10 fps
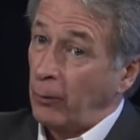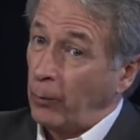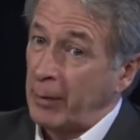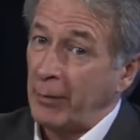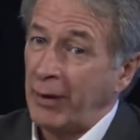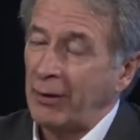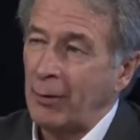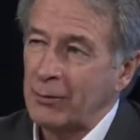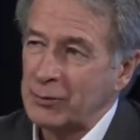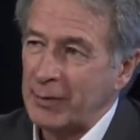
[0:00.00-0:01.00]
We might
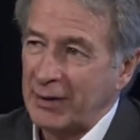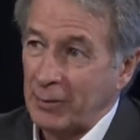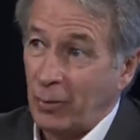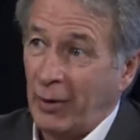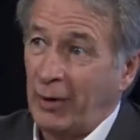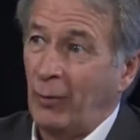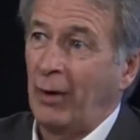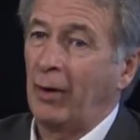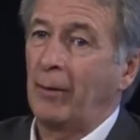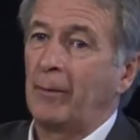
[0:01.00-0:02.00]
almost be at a point
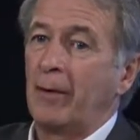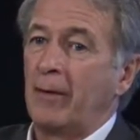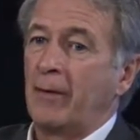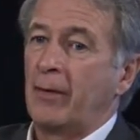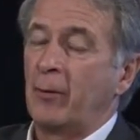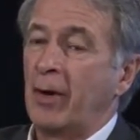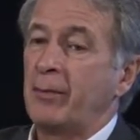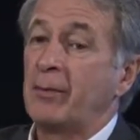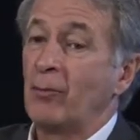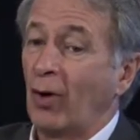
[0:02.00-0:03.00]
where there might
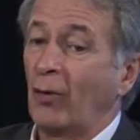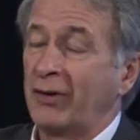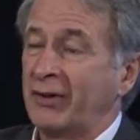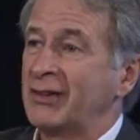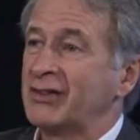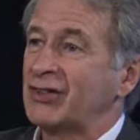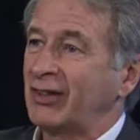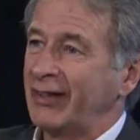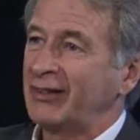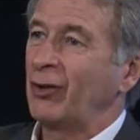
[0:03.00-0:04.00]
be more willingness to
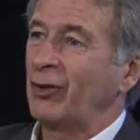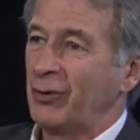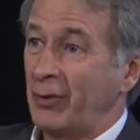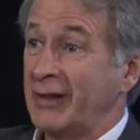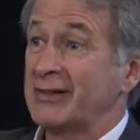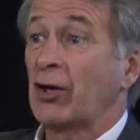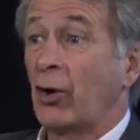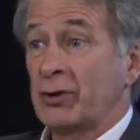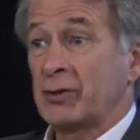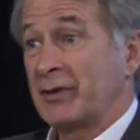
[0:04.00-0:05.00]
let go of the way it's
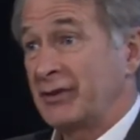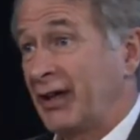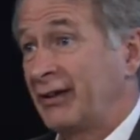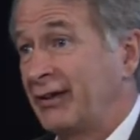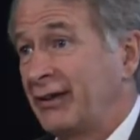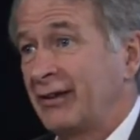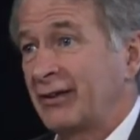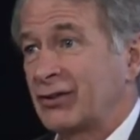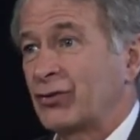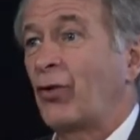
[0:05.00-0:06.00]
always been done.
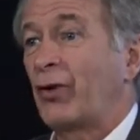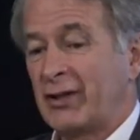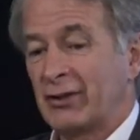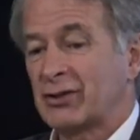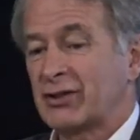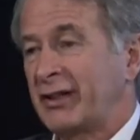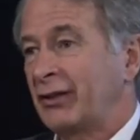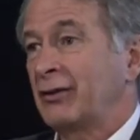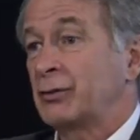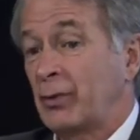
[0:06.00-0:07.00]
Because 40 years
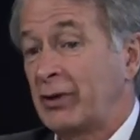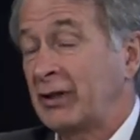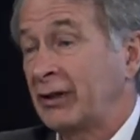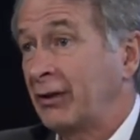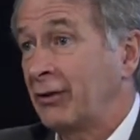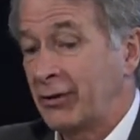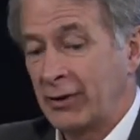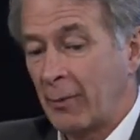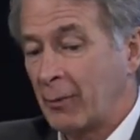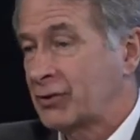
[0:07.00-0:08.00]
later, it's pretty clear the
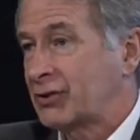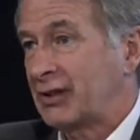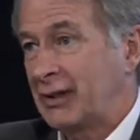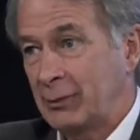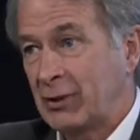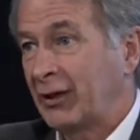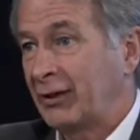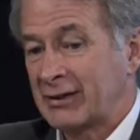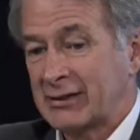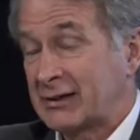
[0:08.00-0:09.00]
numbers keep telling
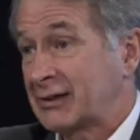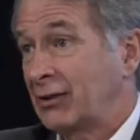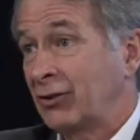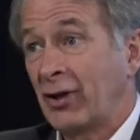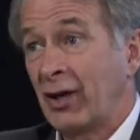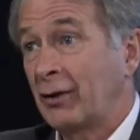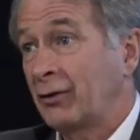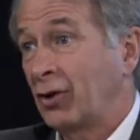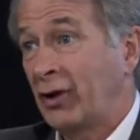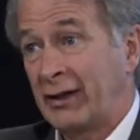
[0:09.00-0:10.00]
us it's still not
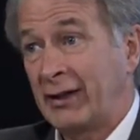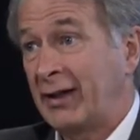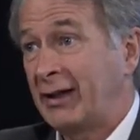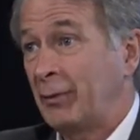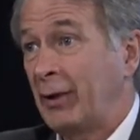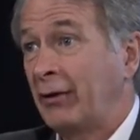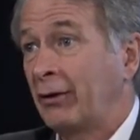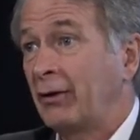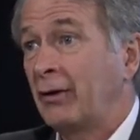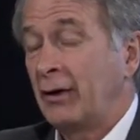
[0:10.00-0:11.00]
getting any better.
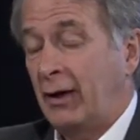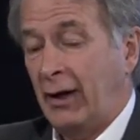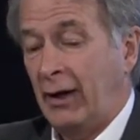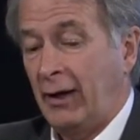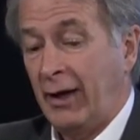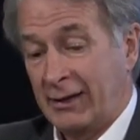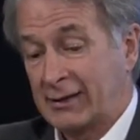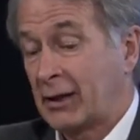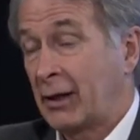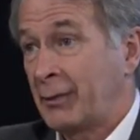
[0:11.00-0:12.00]
Maybe. And
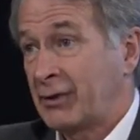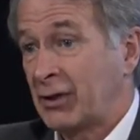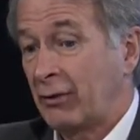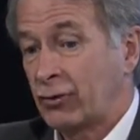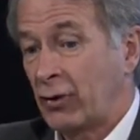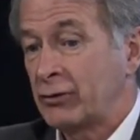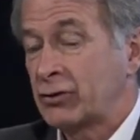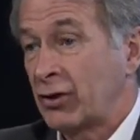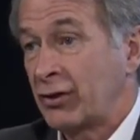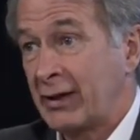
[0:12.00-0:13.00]
it's got to be self driven.
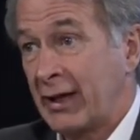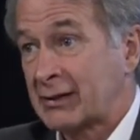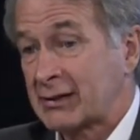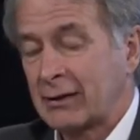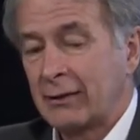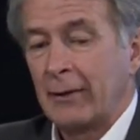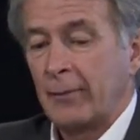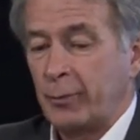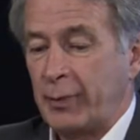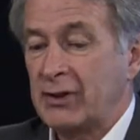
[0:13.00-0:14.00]
So the next
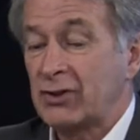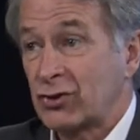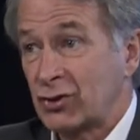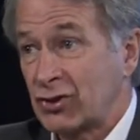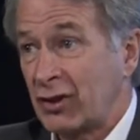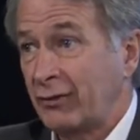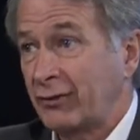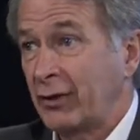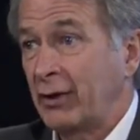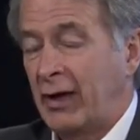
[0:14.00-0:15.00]
piece to
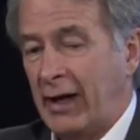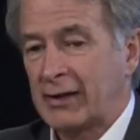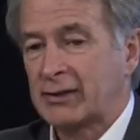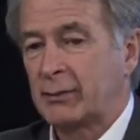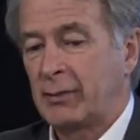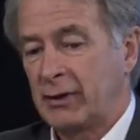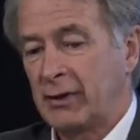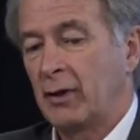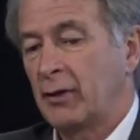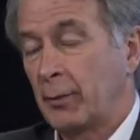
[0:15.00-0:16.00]
shift has to be
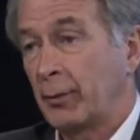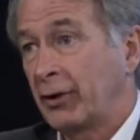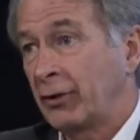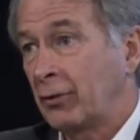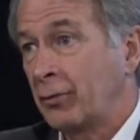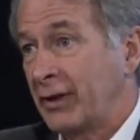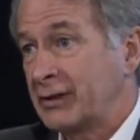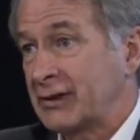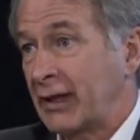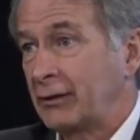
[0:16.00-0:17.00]
the, the political
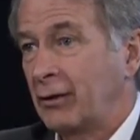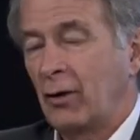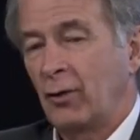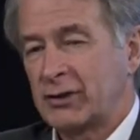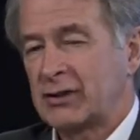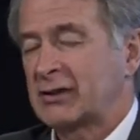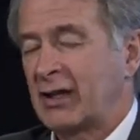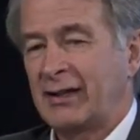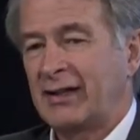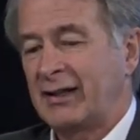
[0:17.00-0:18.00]
mindset which is
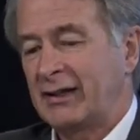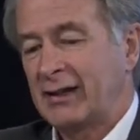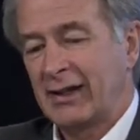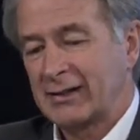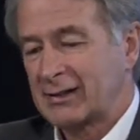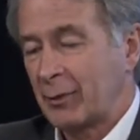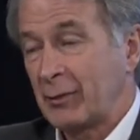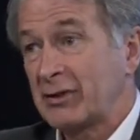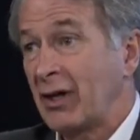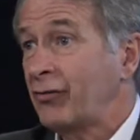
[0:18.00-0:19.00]
going to get in, and it's going to
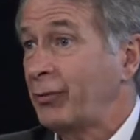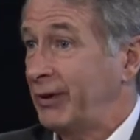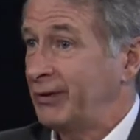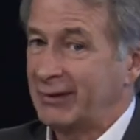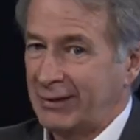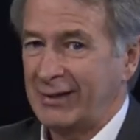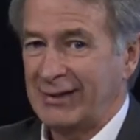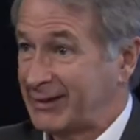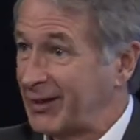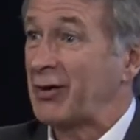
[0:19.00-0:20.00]
be tough, but
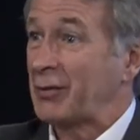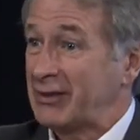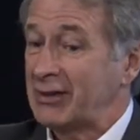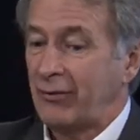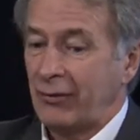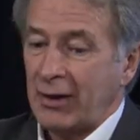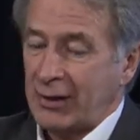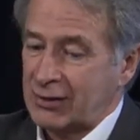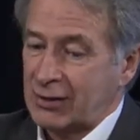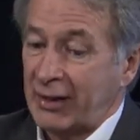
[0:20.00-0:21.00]
it's going to be tough. Well,
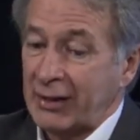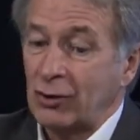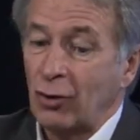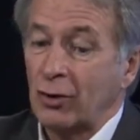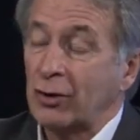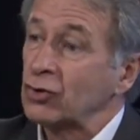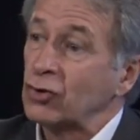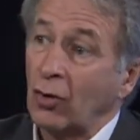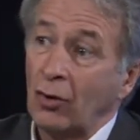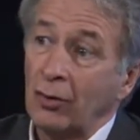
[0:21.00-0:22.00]
it's letting go of
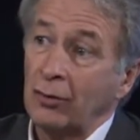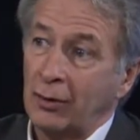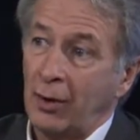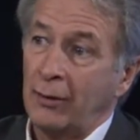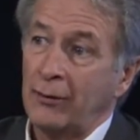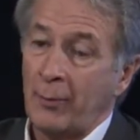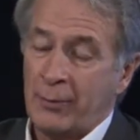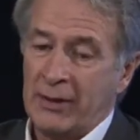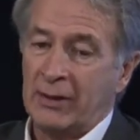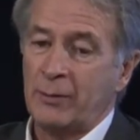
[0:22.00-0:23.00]
control, yeah. Uh, not
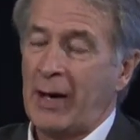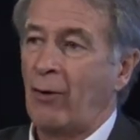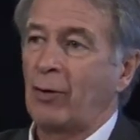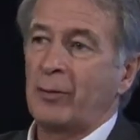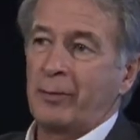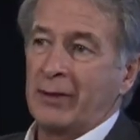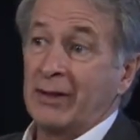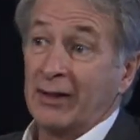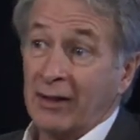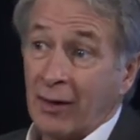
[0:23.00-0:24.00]
being in power, but
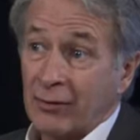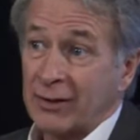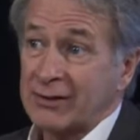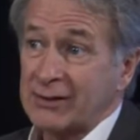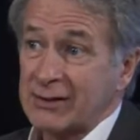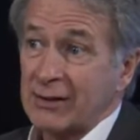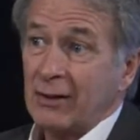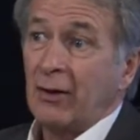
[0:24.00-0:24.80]
being in governance. Yeah.